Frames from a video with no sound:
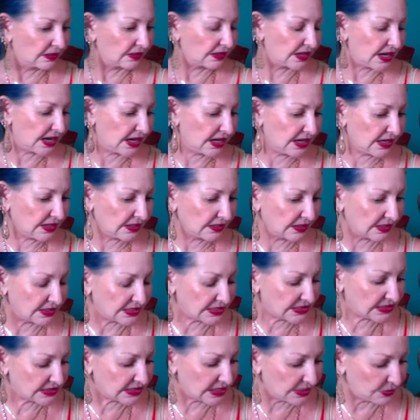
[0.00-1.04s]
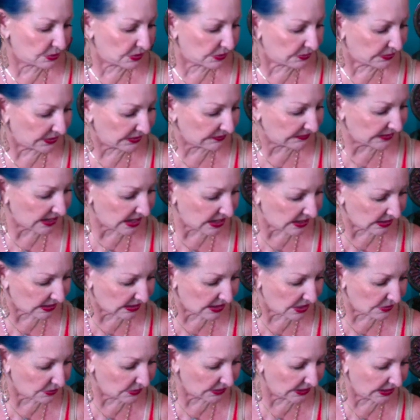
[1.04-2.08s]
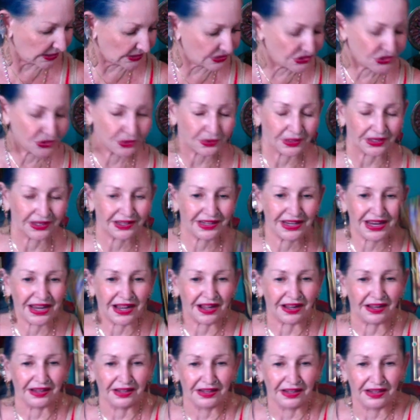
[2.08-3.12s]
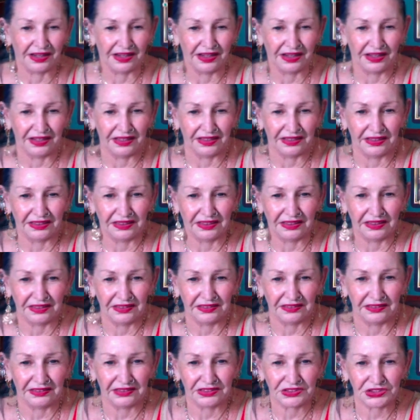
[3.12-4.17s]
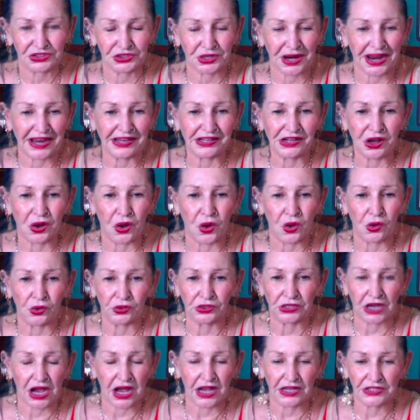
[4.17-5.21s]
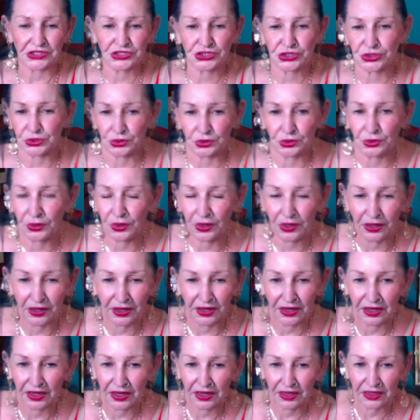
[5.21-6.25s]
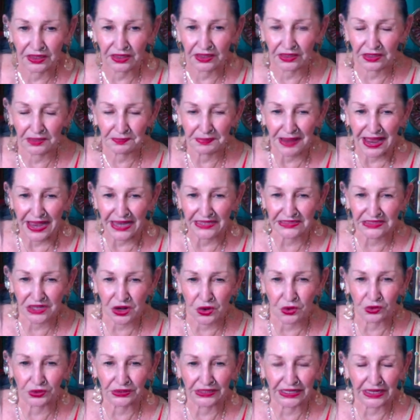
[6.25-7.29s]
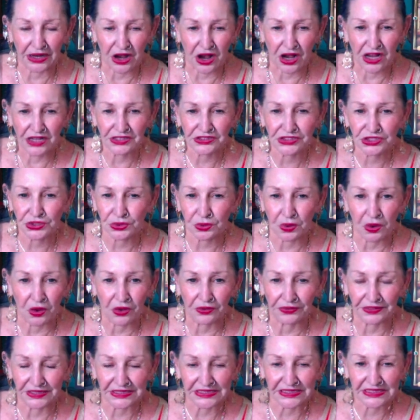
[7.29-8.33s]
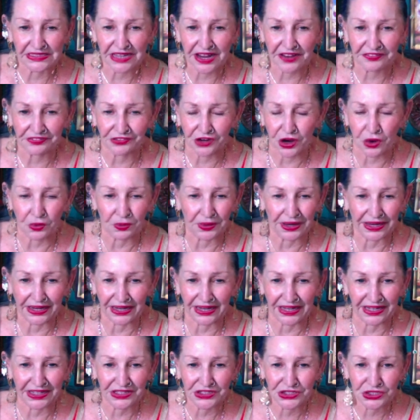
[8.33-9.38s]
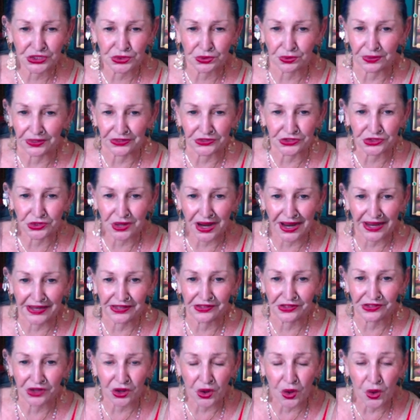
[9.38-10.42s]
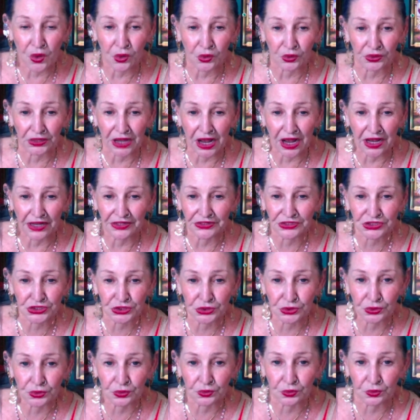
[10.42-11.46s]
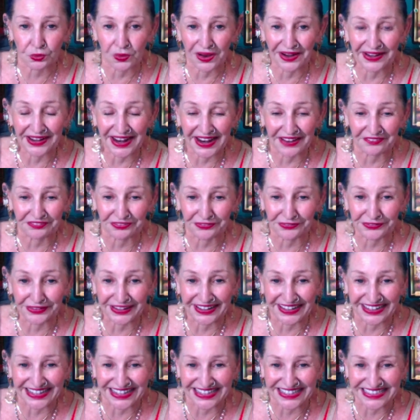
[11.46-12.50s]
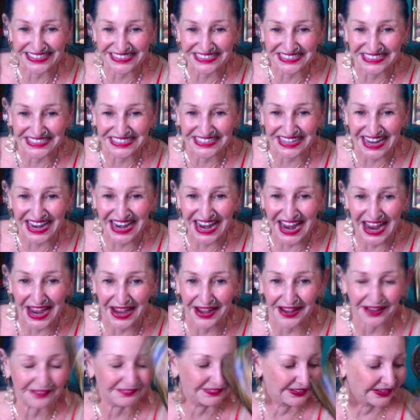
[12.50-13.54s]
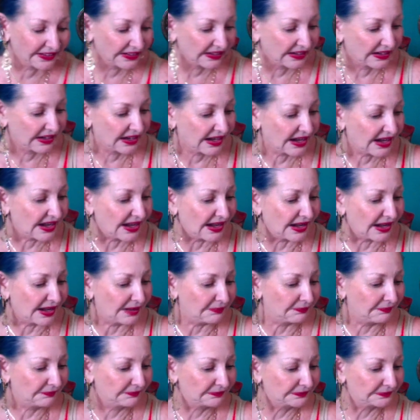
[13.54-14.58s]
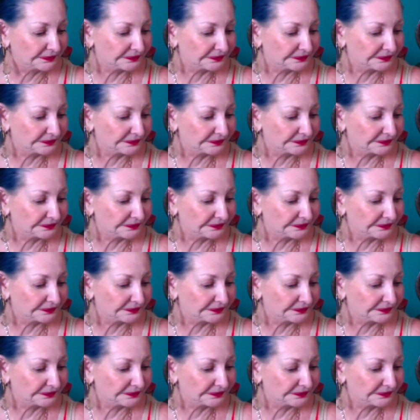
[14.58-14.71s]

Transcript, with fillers: Okay, let's see what we've got going into it. Yeah. Trying to hold on to, in the past, holding on to all this stuff, going into it, trying to hold on to whatever it is that they have. Um,